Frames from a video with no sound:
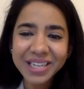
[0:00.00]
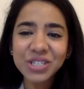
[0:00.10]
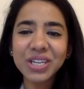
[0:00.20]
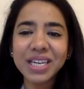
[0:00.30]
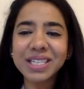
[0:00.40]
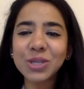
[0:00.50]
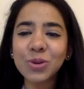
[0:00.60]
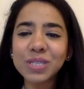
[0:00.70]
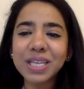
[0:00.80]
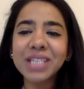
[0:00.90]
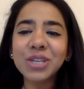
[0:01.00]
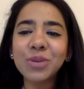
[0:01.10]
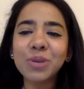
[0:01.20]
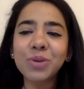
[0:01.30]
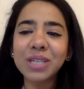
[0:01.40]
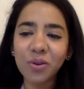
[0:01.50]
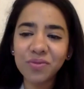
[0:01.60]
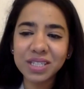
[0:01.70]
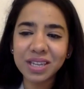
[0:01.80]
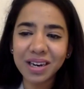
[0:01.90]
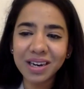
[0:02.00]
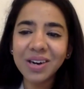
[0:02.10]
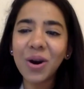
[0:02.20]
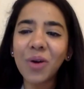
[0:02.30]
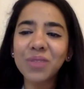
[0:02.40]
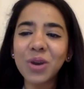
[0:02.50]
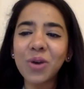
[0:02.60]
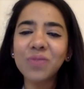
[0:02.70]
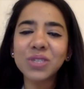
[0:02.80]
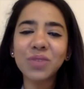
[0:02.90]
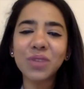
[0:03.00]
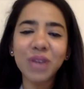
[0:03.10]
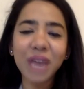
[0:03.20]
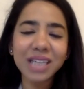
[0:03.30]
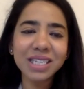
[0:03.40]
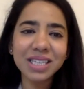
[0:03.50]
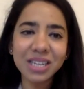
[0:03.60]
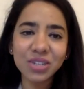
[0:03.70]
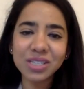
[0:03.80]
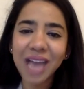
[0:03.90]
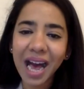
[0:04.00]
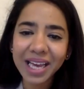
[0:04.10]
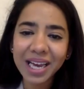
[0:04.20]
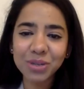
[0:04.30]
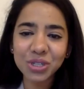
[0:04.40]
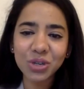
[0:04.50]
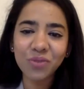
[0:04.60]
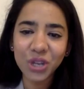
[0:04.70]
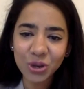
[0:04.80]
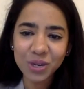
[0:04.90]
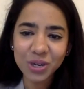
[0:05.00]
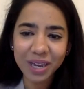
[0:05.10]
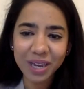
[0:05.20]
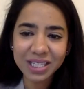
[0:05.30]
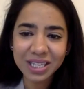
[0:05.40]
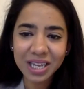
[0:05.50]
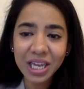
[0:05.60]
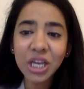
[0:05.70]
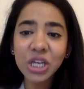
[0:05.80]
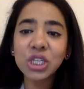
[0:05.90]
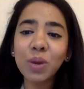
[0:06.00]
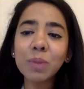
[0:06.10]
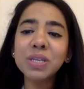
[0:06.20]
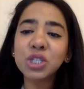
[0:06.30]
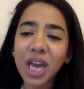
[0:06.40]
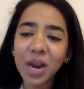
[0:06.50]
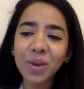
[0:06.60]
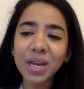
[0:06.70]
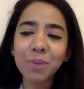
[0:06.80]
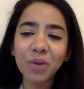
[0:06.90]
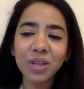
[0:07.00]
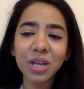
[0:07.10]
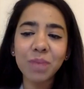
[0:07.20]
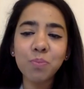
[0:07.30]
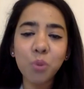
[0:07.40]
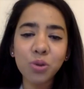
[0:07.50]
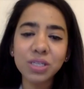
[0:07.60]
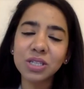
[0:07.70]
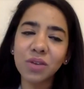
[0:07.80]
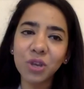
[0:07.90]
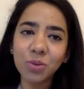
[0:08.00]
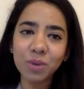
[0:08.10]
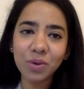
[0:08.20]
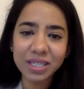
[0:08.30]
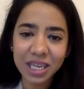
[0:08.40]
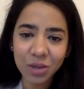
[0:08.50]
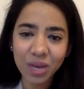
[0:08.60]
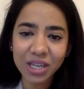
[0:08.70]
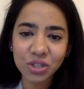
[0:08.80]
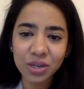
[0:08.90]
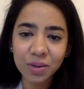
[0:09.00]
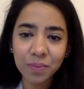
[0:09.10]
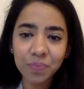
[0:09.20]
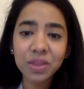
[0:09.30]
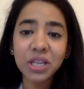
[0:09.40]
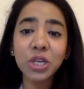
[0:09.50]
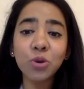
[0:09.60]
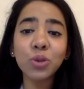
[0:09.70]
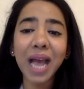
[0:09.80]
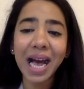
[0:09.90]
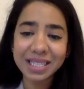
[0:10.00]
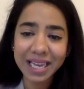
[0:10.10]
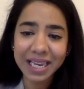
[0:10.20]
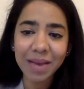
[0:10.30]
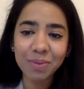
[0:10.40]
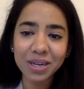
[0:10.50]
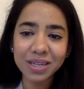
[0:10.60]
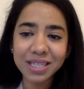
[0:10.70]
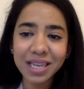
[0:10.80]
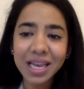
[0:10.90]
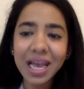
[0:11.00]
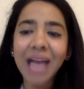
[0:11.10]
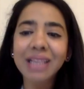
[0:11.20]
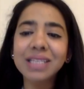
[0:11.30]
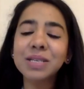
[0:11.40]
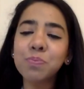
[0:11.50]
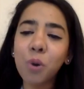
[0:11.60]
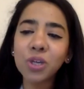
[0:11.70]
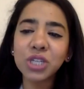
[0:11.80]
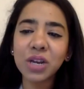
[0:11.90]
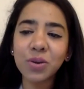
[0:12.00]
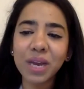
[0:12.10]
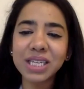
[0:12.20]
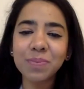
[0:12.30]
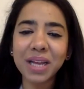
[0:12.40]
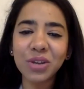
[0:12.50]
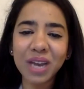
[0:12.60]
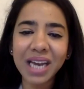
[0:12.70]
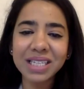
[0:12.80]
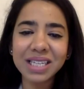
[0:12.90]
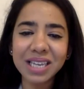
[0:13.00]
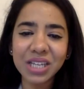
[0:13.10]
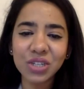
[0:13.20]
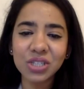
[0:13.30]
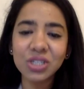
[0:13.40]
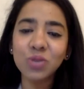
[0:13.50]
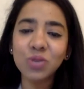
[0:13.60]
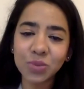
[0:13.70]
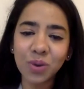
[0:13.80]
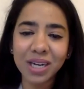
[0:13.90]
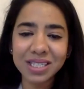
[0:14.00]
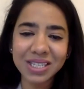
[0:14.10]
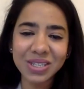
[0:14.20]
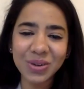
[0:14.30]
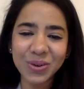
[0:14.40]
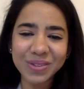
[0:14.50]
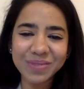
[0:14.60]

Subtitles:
She is Associate Human Rights Officer of the Office of the United Nations High Commissioner for Human Rights. She will be sharing about the importance of human rights education, youth as enablers, and the support generated by the United Nations to advance this goal.